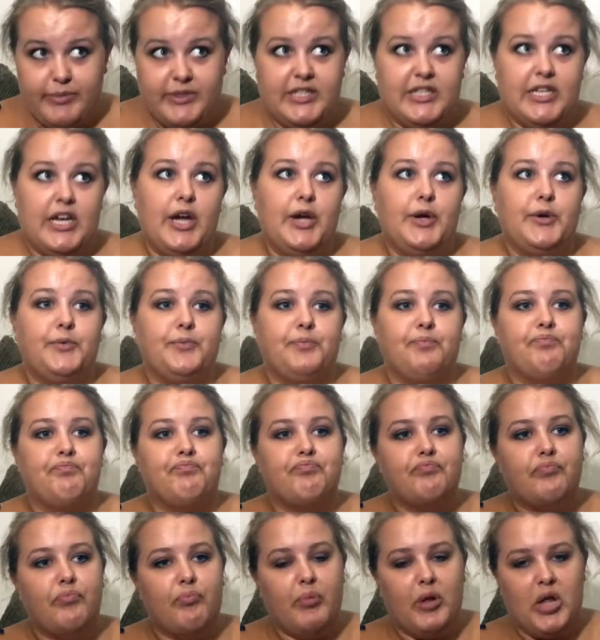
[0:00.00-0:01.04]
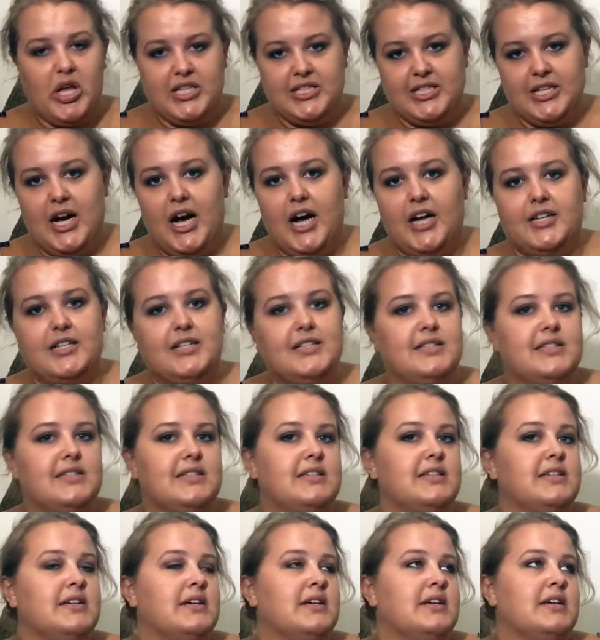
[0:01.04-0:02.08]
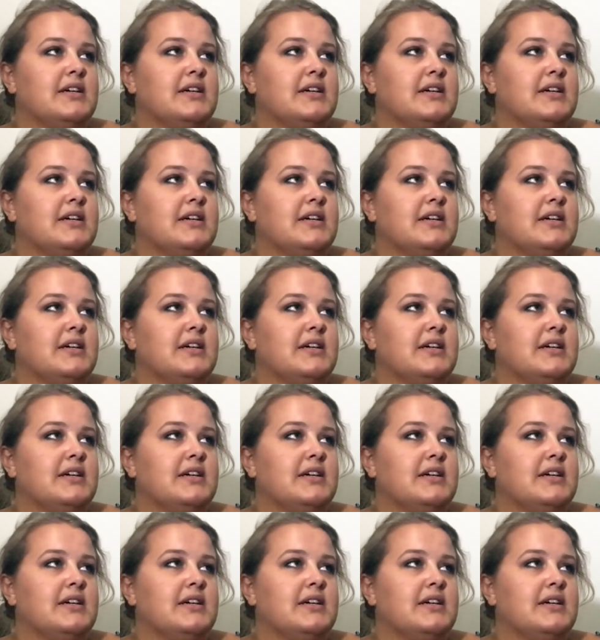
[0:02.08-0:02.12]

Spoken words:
So Plaza Gardens